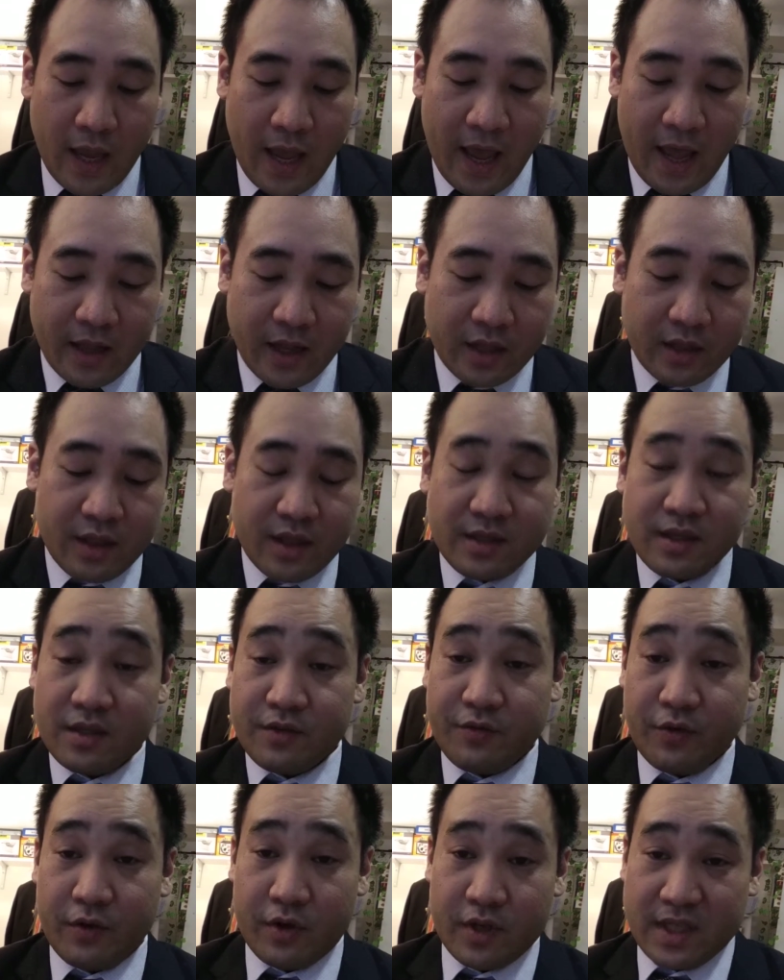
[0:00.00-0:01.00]
And then this
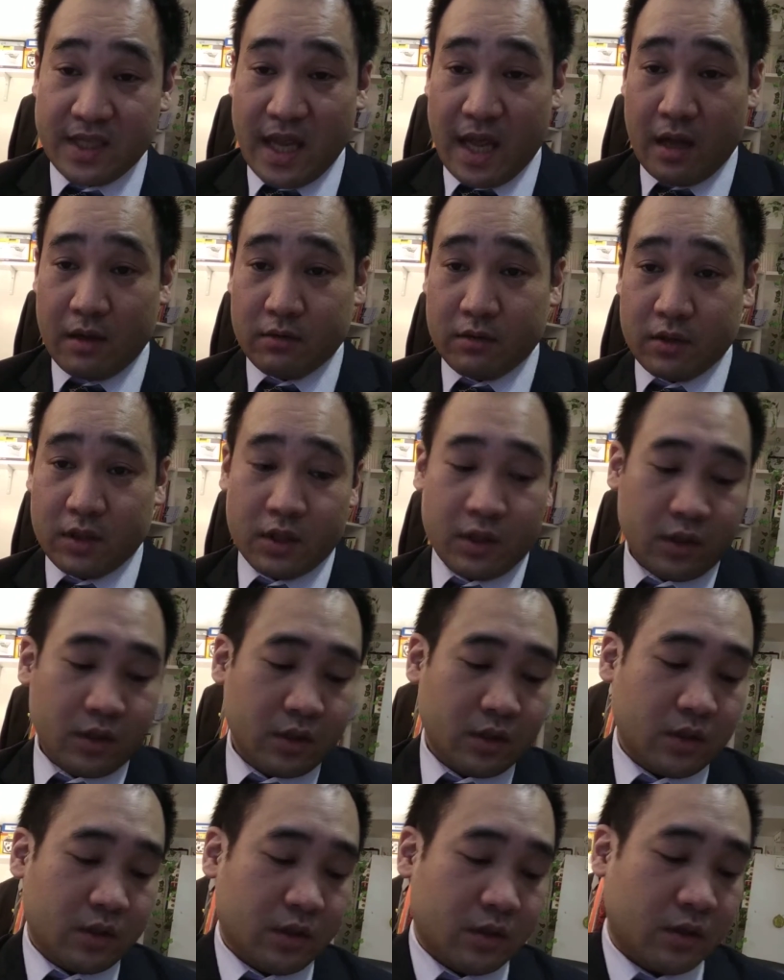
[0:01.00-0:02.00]
is for the sound.
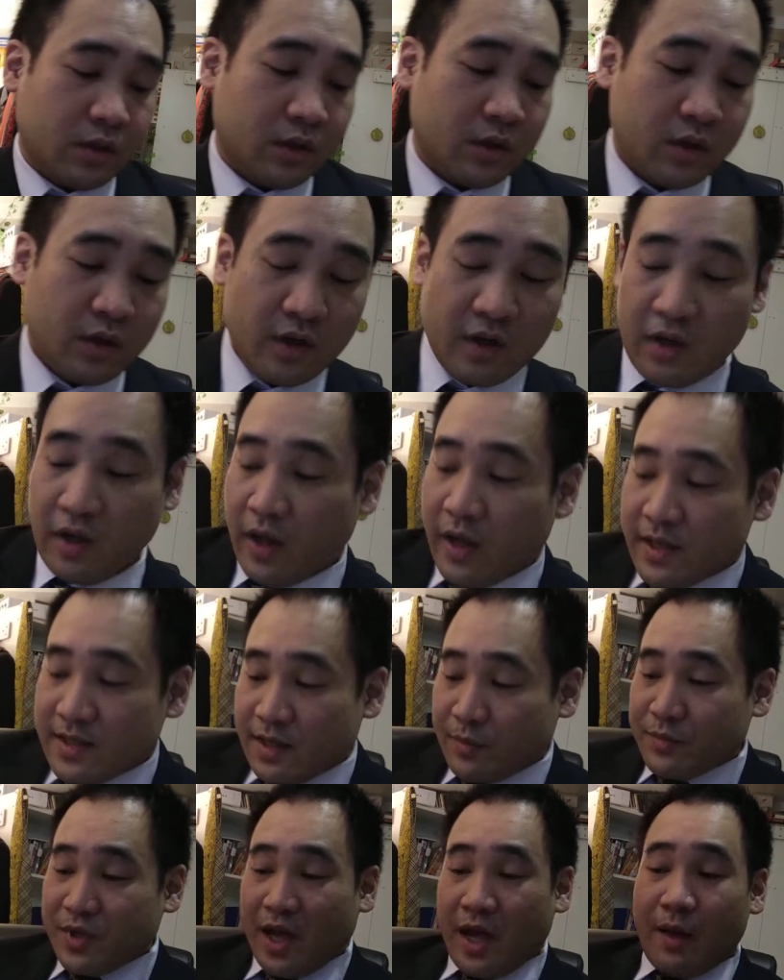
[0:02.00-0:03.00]

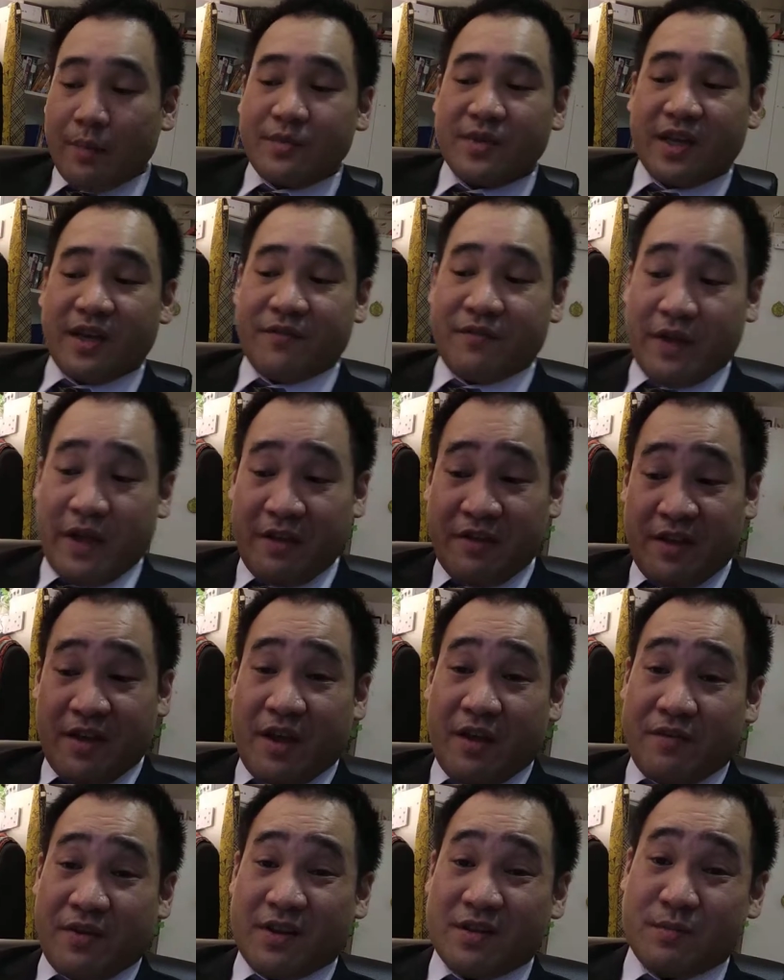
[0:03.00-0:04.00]
Sometimes if
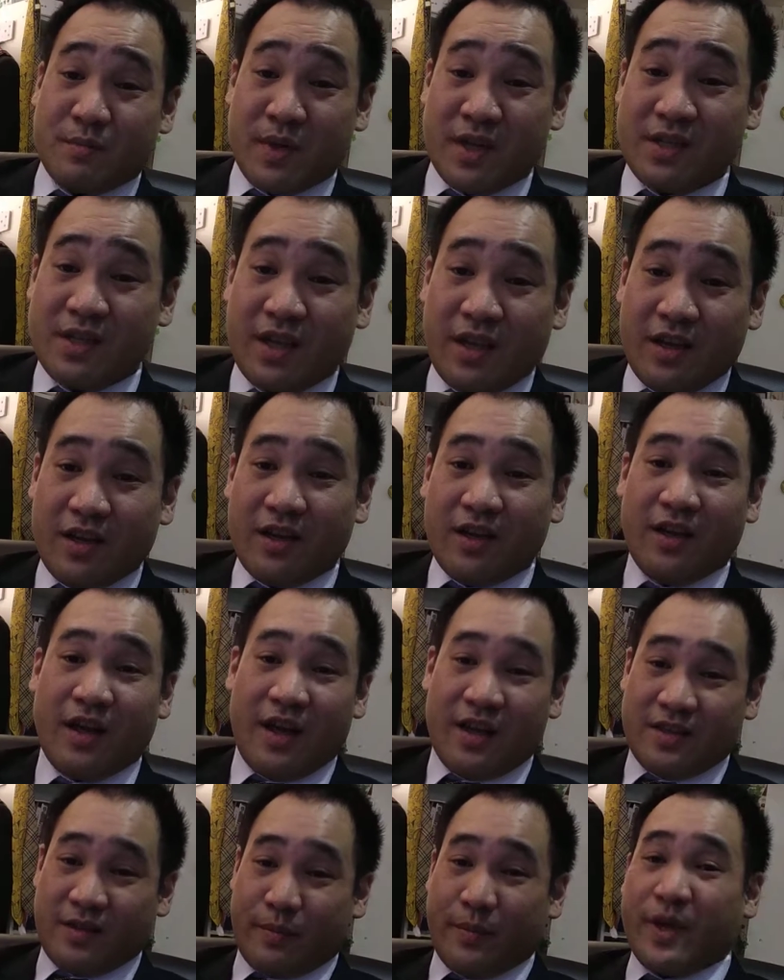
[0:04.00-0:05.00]
it is missing,
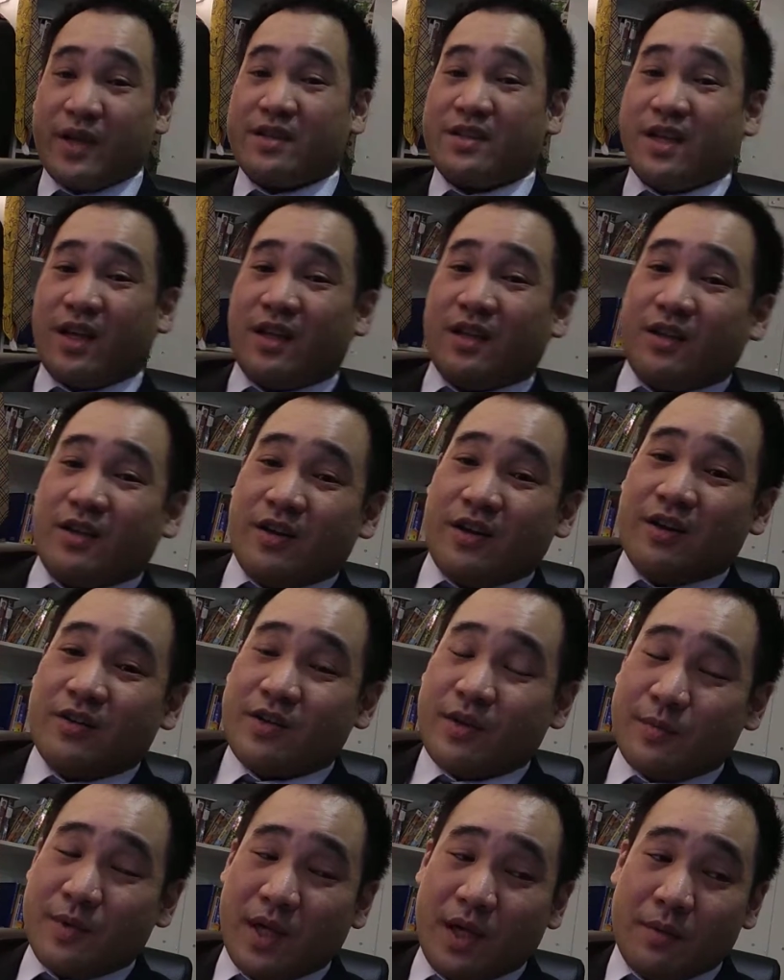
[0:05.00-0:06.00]
it's a big scene, you know,
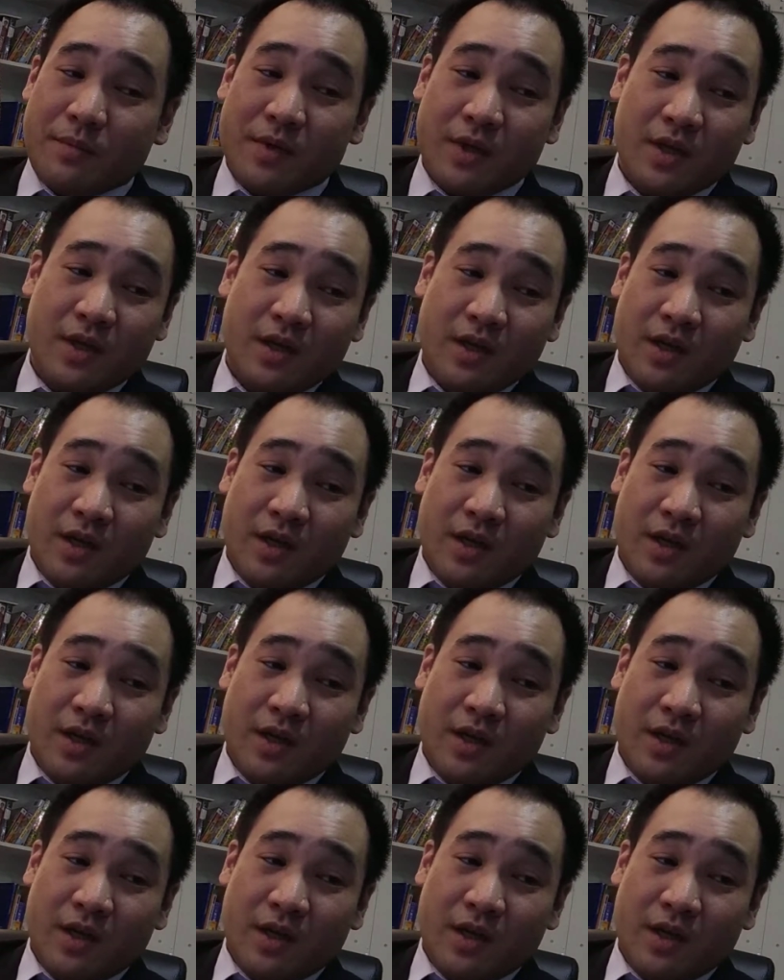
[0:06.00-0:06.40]
sometimes.